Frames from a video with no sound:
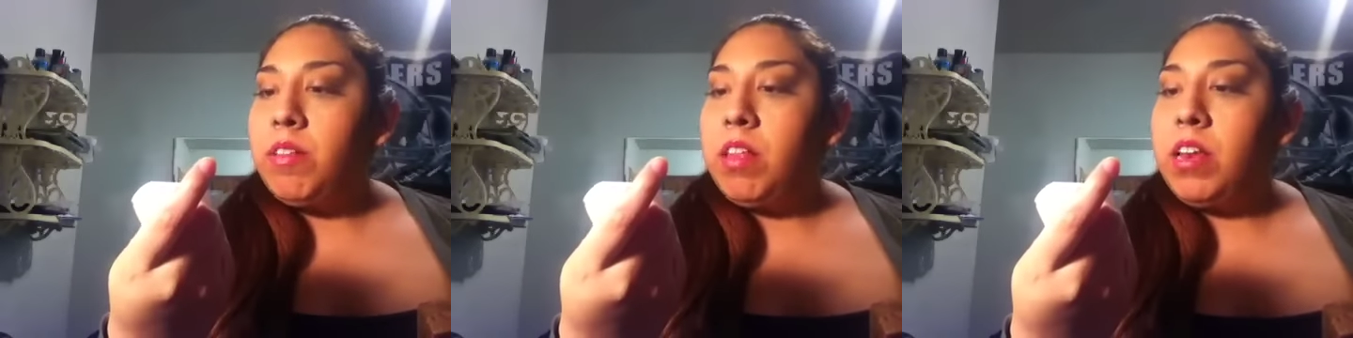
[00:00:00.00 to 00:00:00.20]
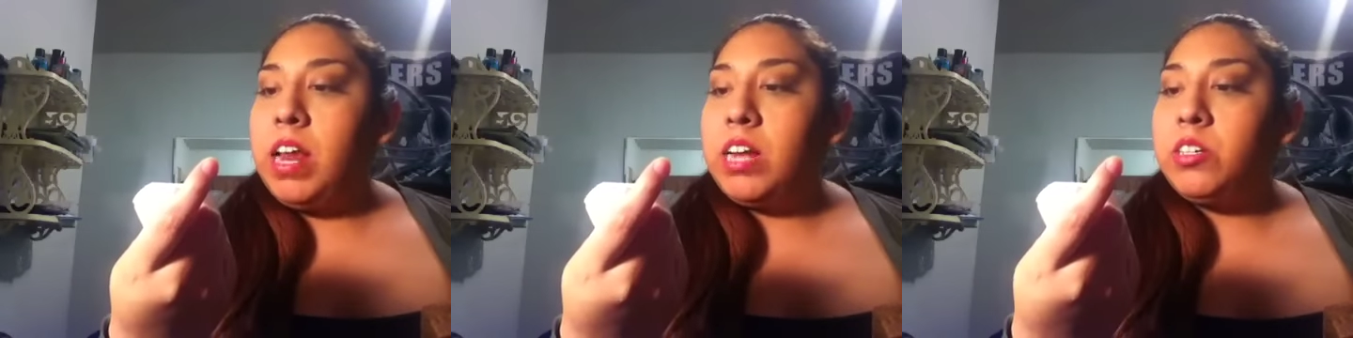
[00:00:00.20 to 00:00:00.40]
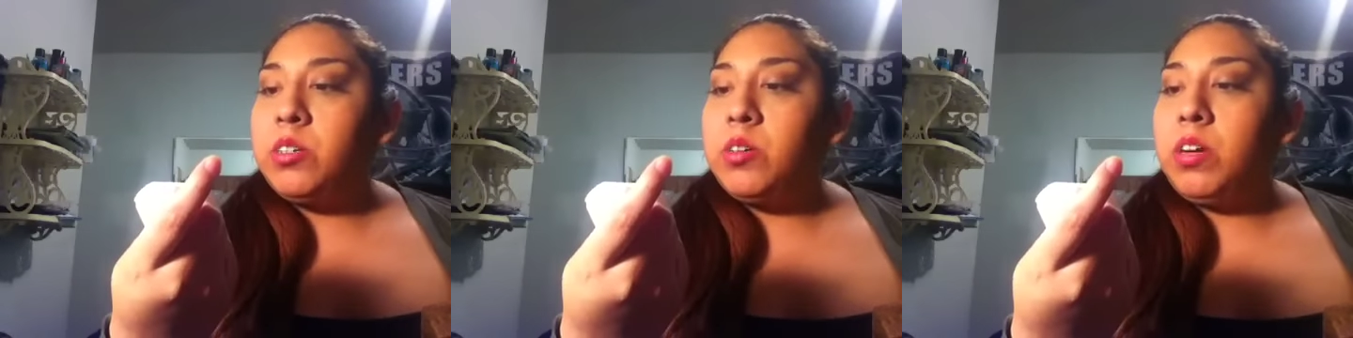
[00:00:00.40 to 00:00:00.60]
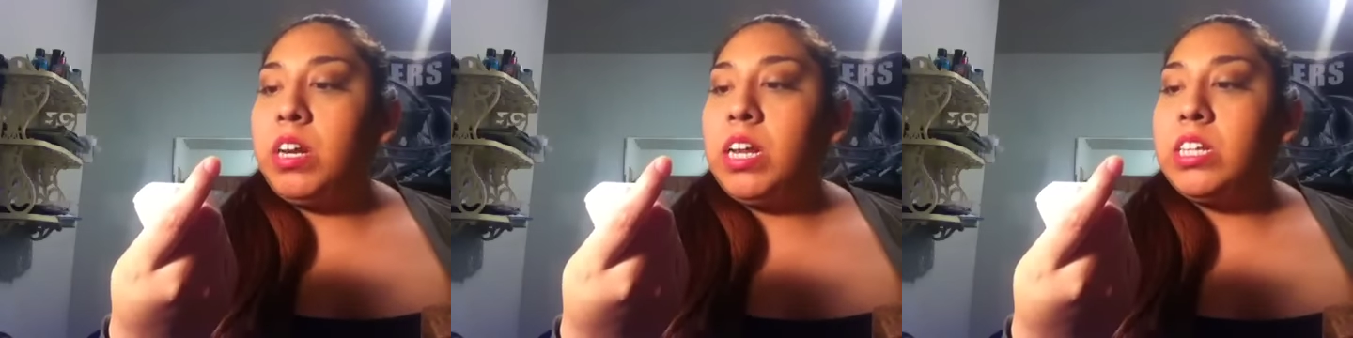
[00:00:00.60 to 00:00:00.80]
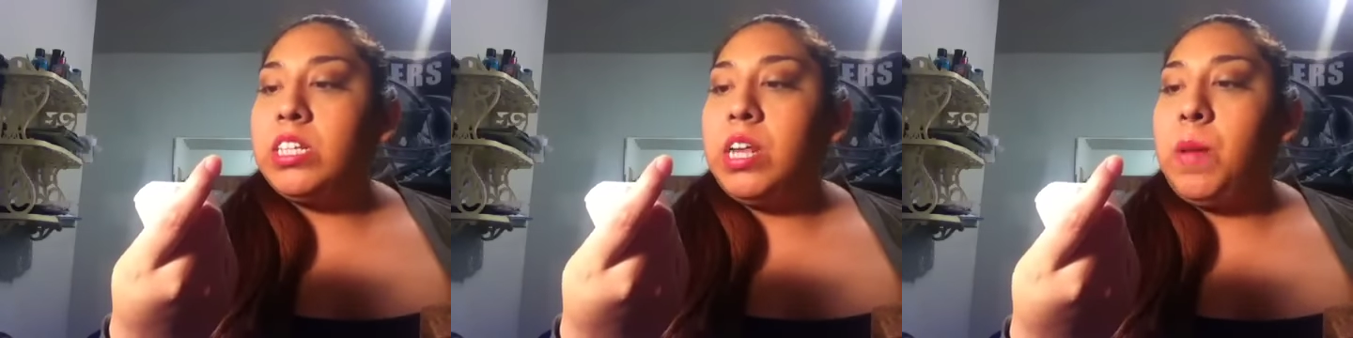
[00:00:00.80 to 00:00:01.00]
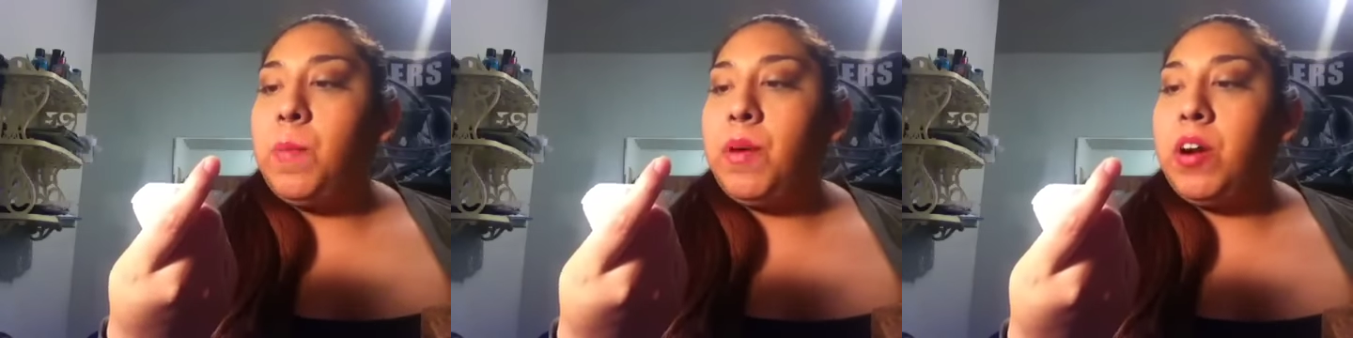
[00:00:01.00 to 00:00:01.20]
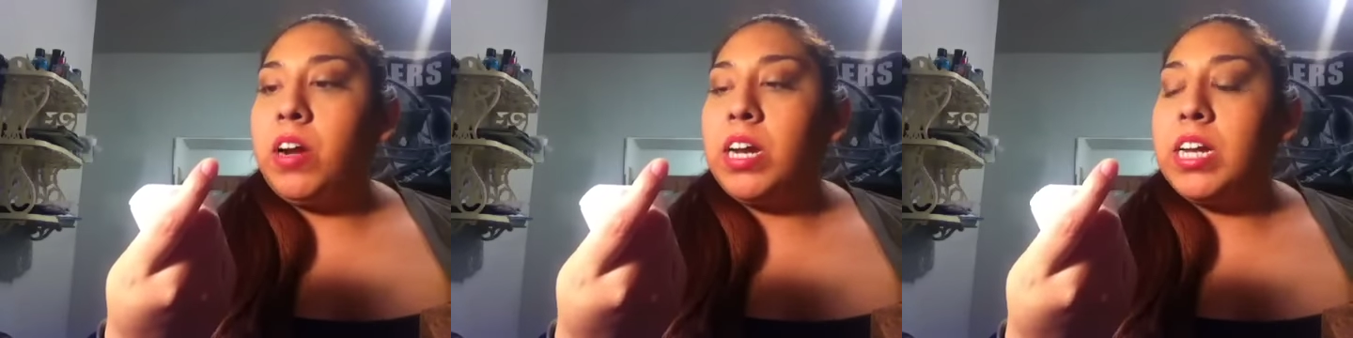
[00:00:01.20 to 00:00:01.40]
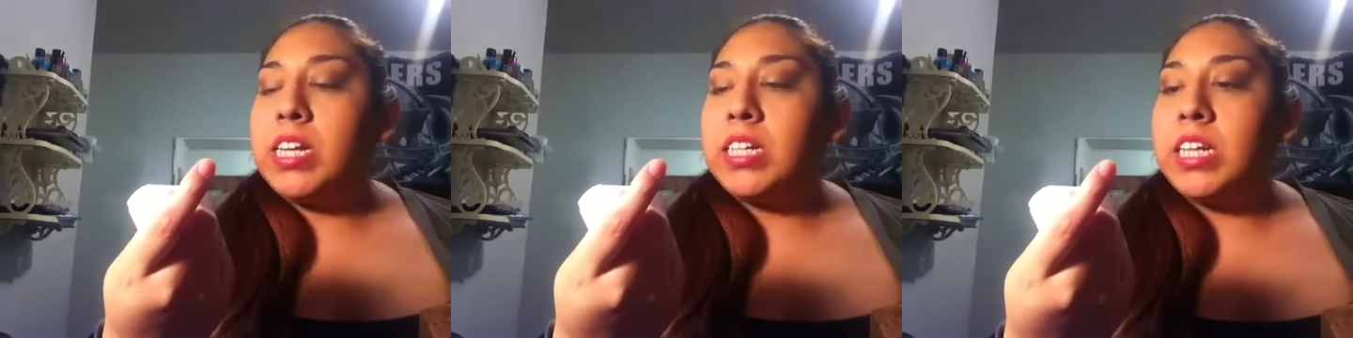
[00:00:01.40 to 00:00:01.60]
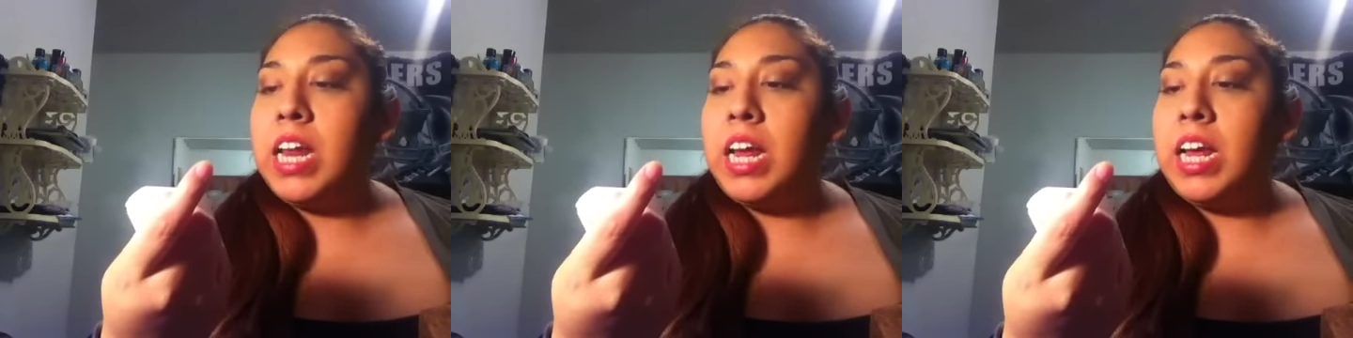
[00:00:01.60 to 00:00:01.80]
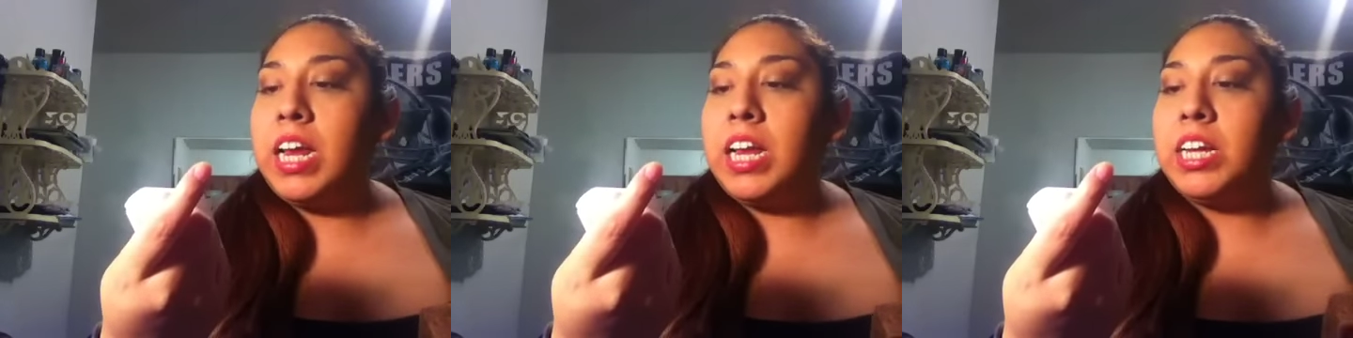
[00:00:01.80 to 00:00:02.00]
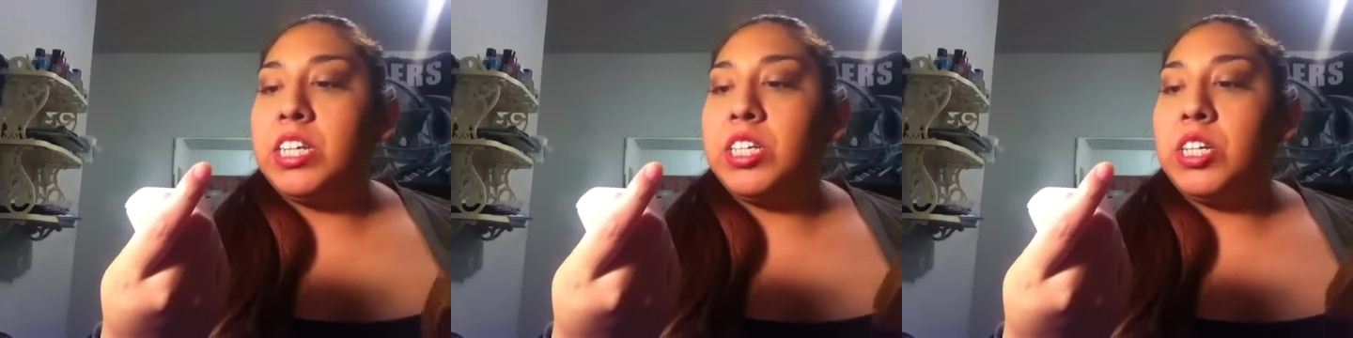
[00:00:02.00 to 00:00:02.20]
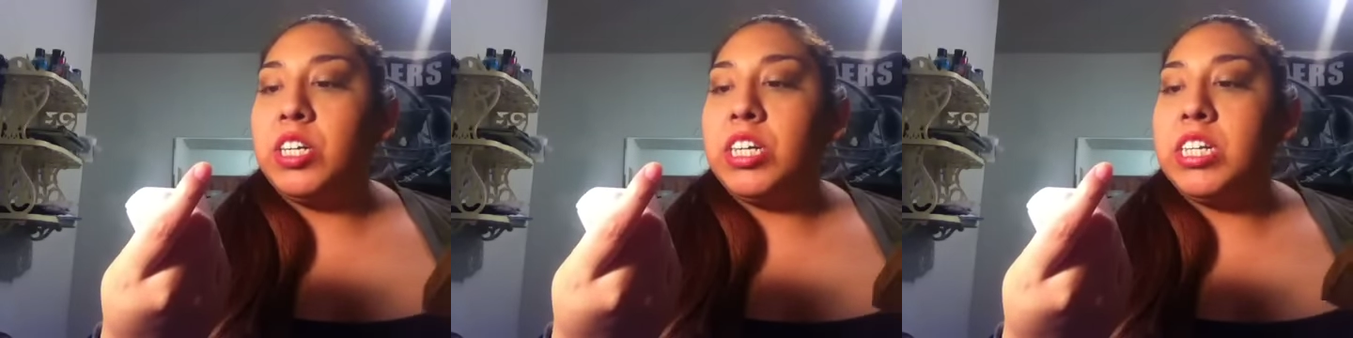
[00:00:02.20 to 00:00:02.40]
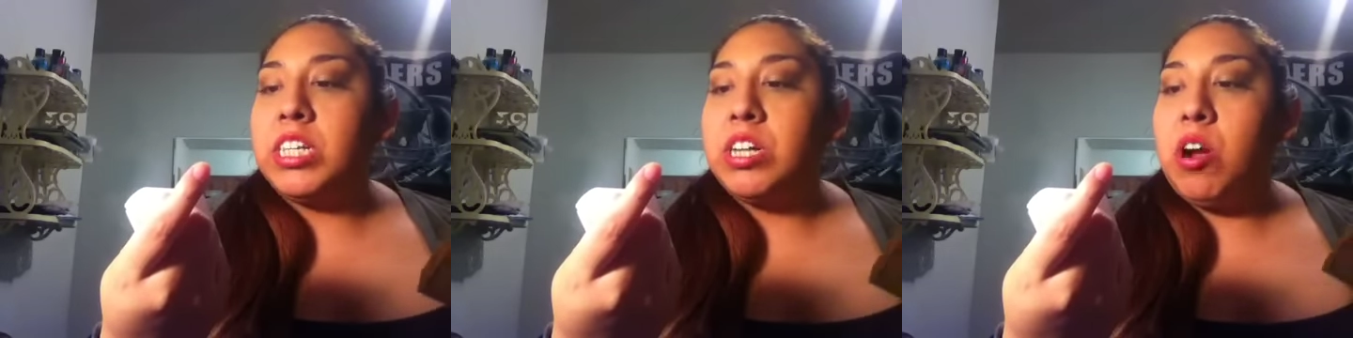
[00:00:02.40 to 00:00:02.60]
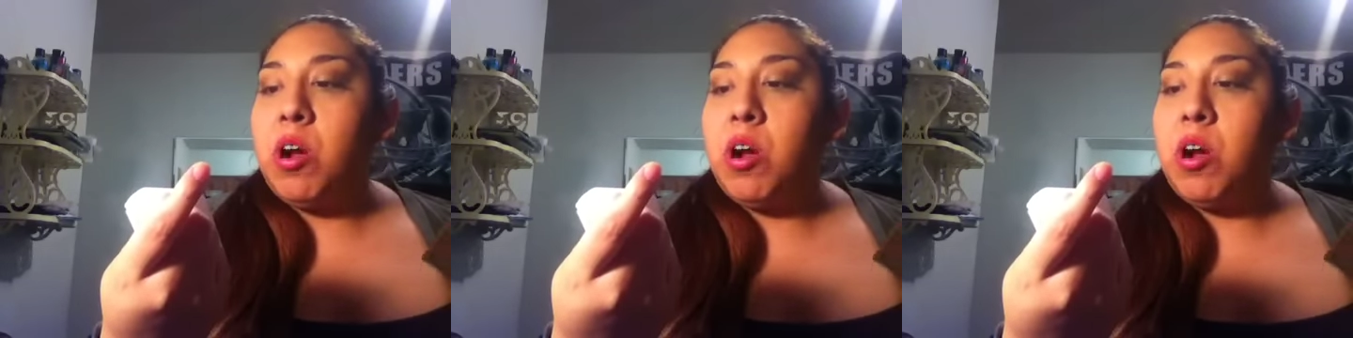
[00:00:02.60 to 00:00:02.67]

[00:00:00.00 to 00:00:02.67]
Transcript: the natural cleansing bar is like a luxurious